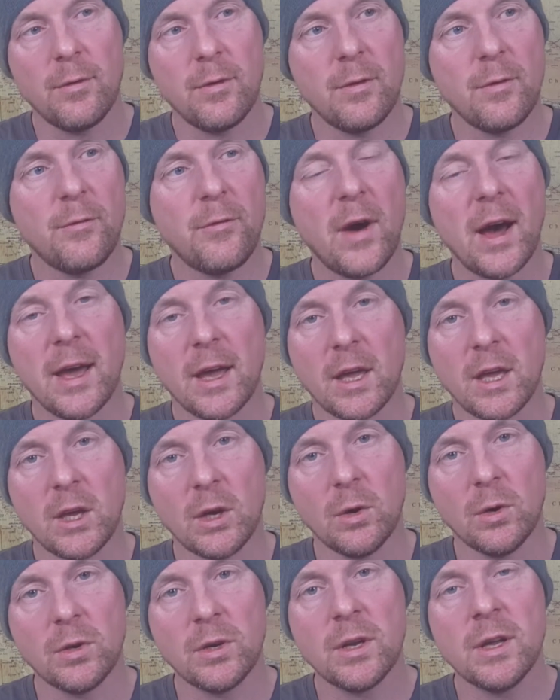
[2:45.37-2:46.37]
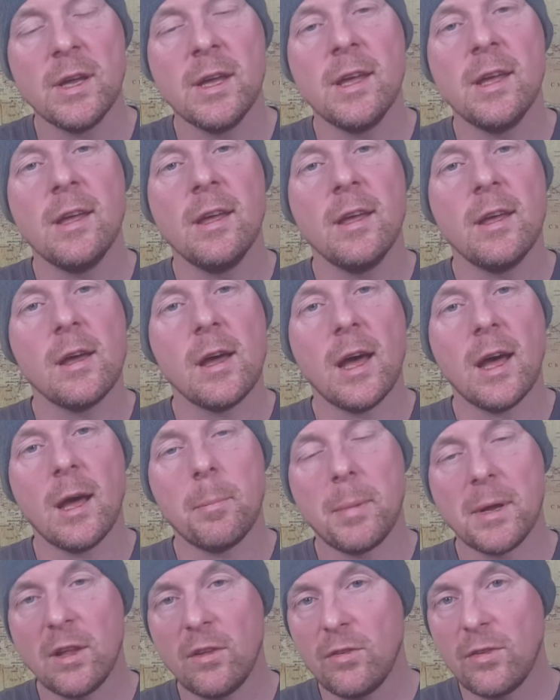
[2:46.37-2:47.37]
fire cured,
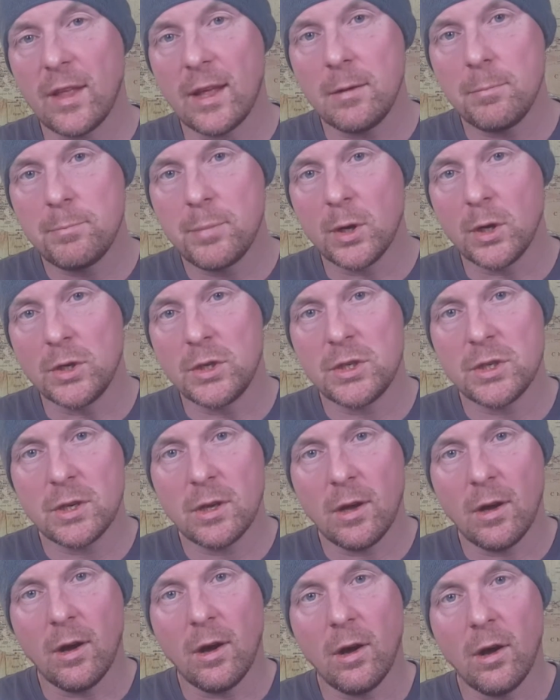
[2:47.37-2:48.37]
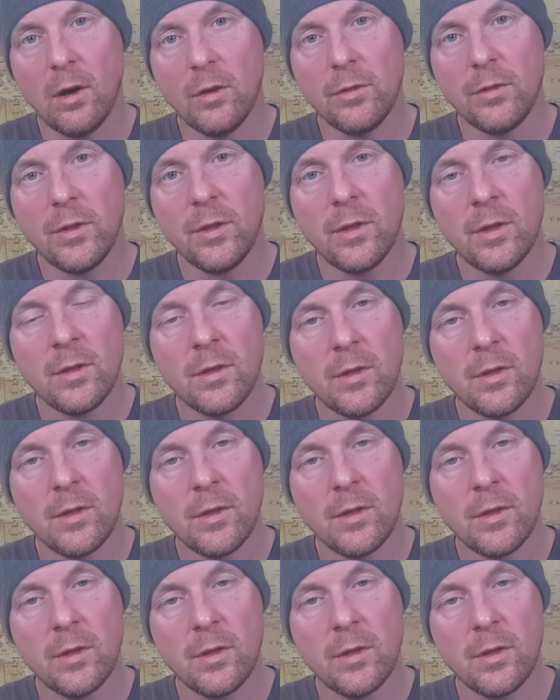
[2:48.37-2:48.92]
but it's then put on